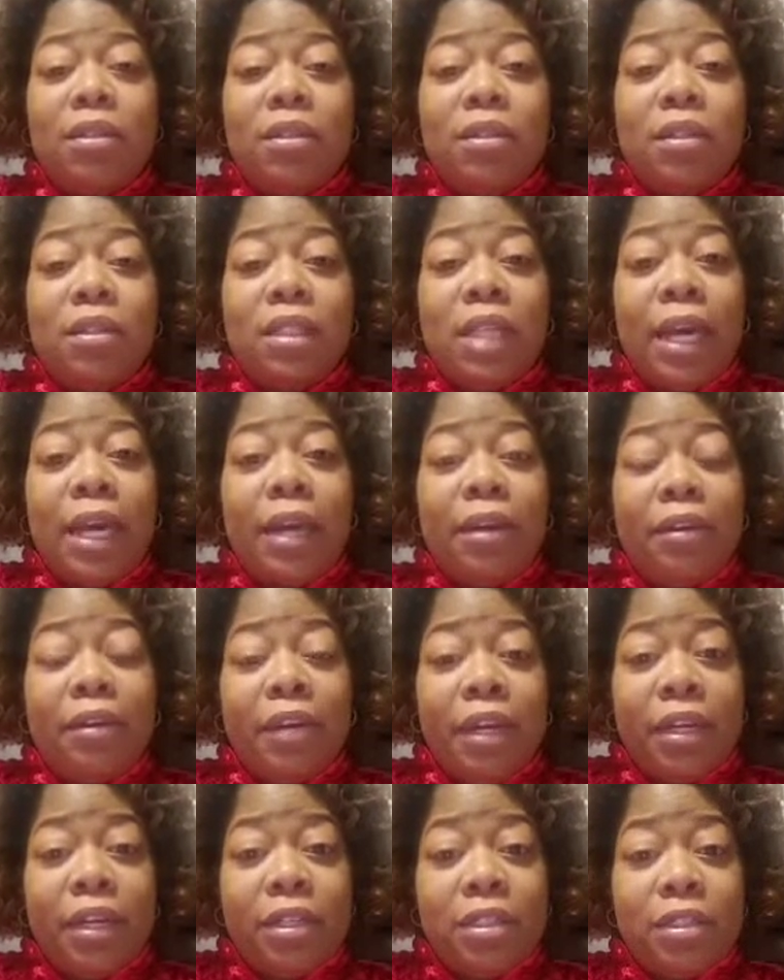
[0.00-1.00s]

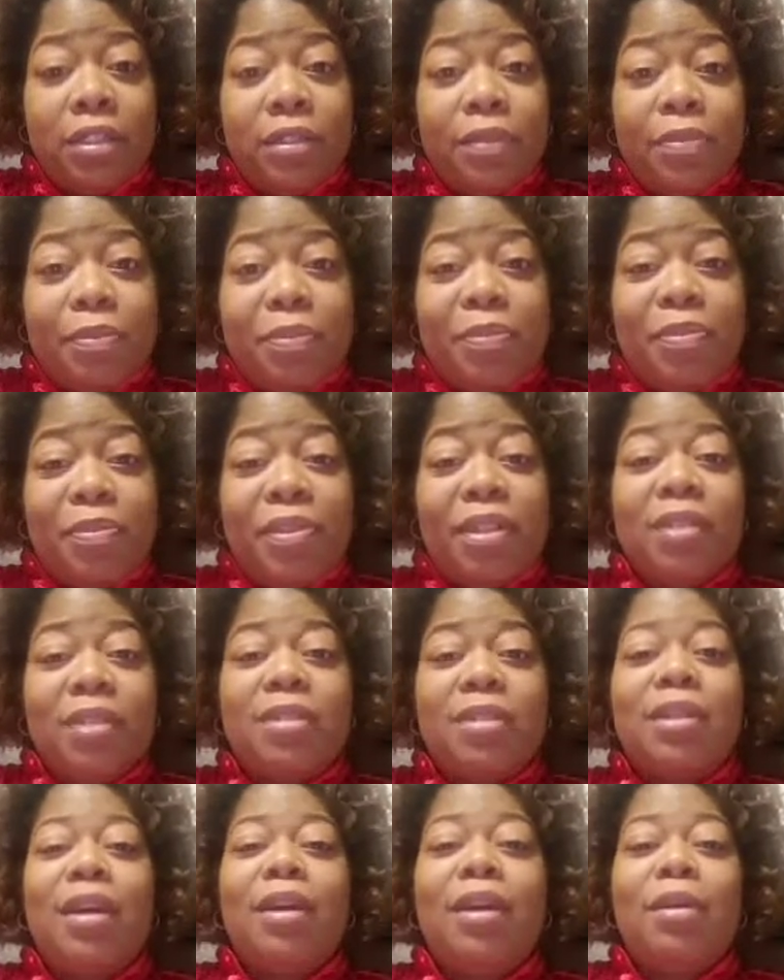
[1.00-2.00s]
digress.
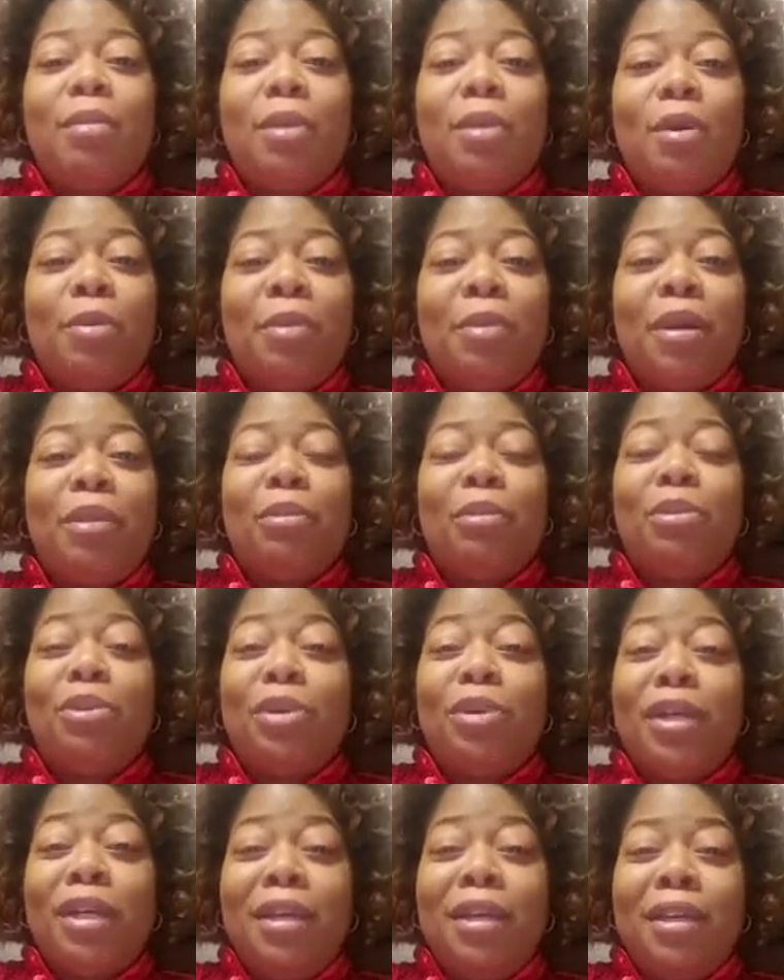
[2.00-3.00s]
Take a moment,
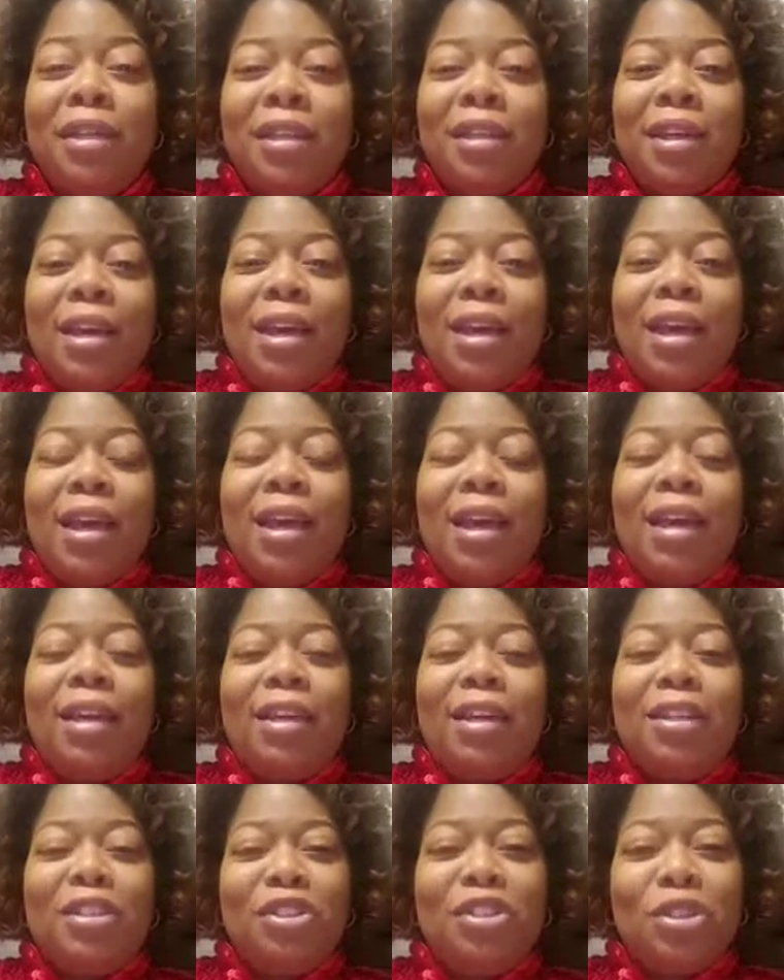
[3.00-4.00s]
breathe, and
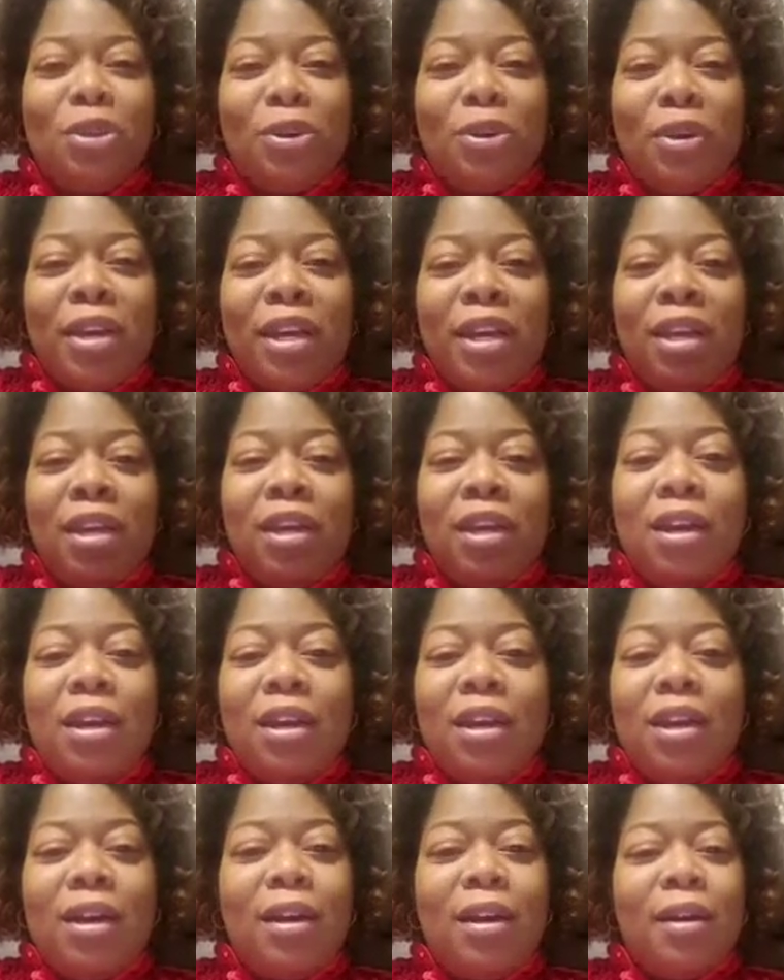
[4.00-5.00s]
enjoy
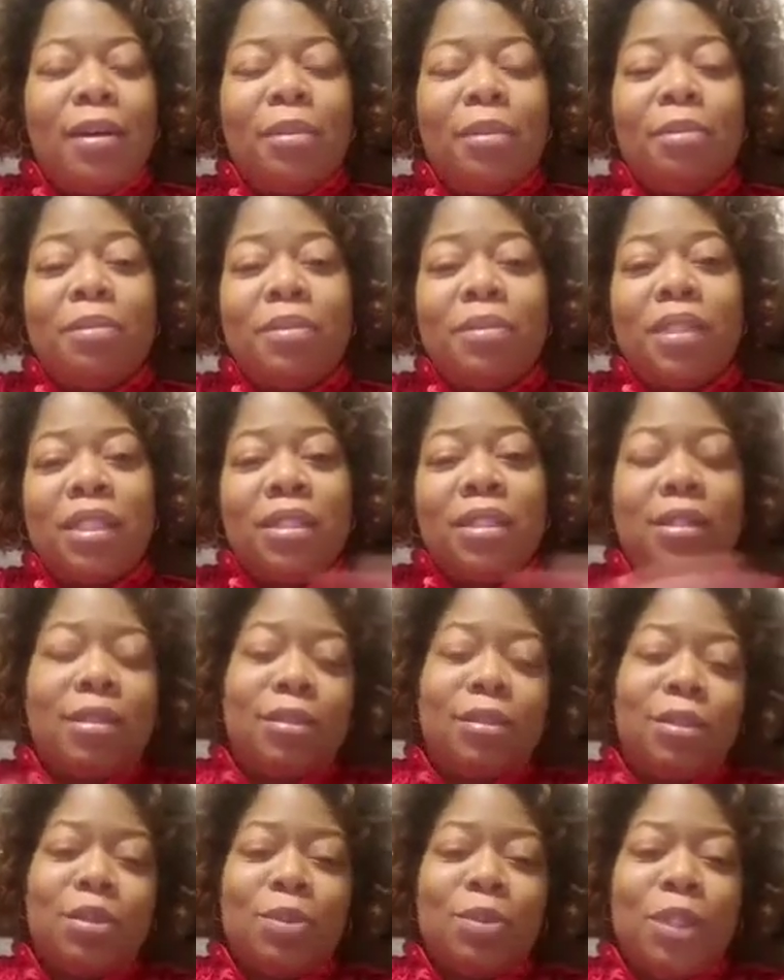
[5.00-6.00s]
this
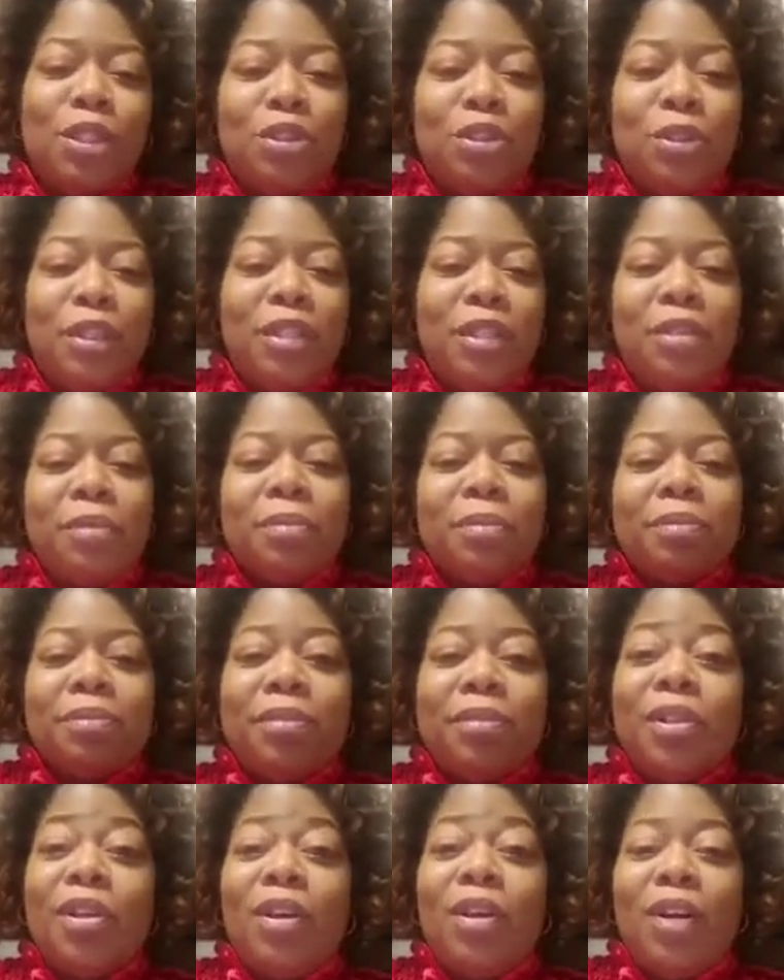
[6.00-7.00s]
little sweet treat
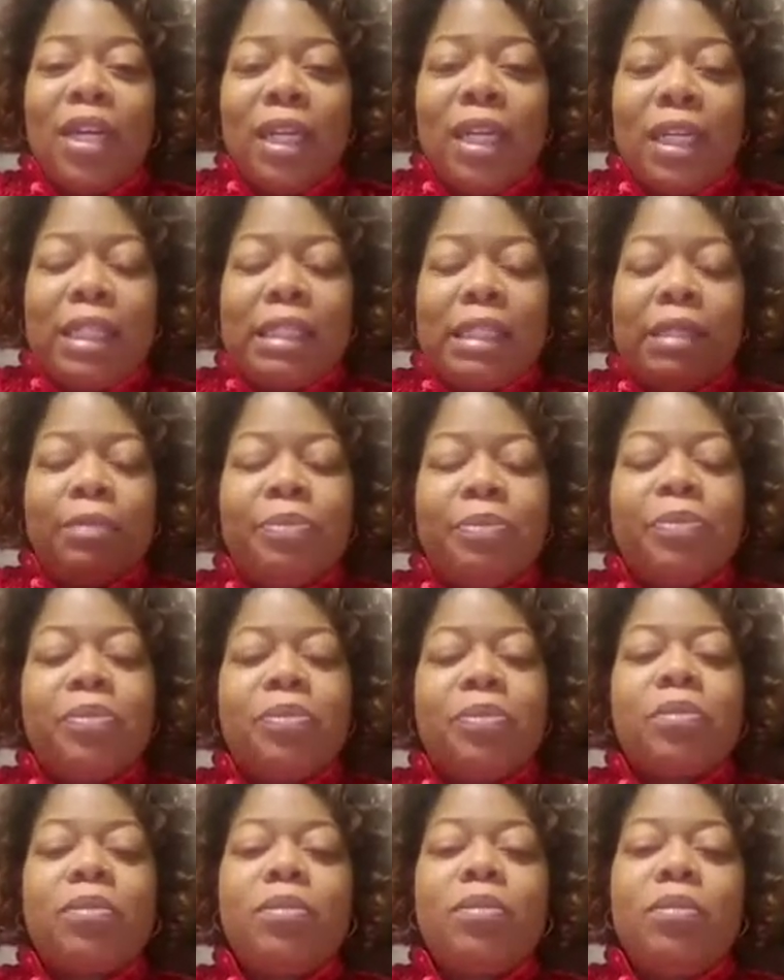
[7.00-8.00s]
on us.
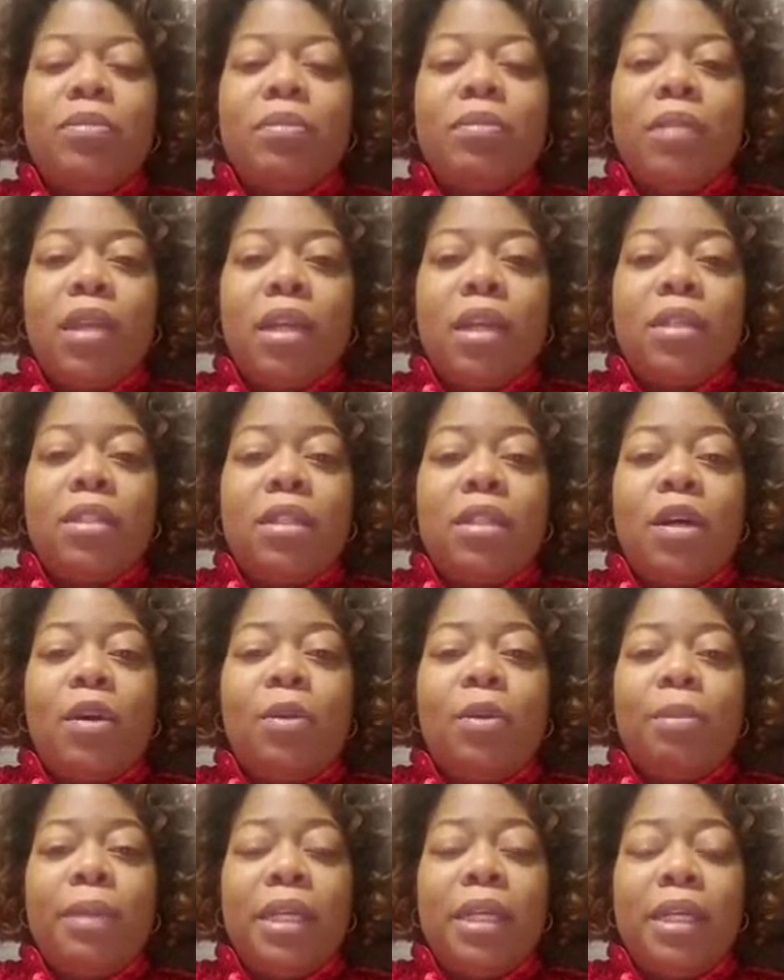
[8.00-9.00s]
So
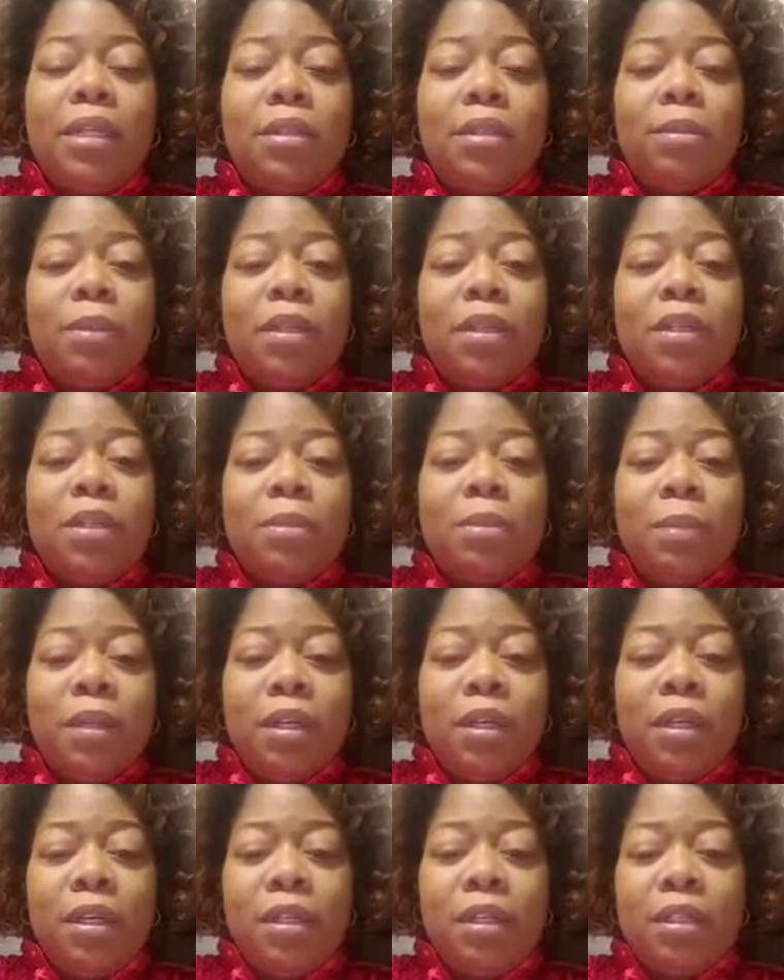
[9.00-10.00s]
please, please,
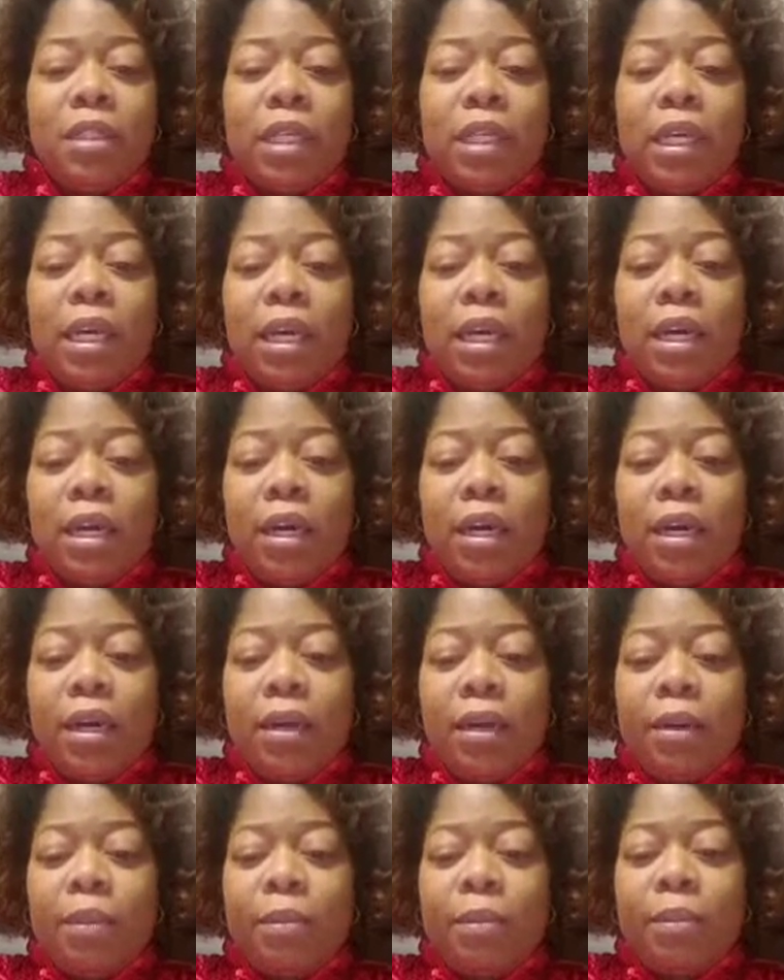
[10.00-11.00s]
please,
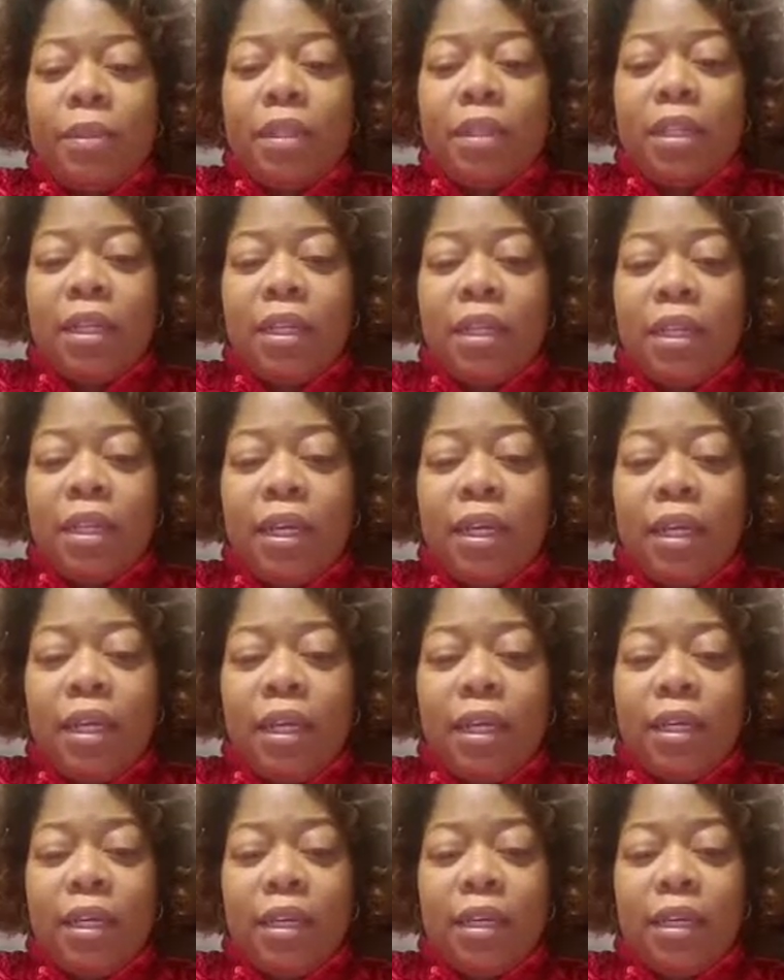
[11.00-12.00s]
the link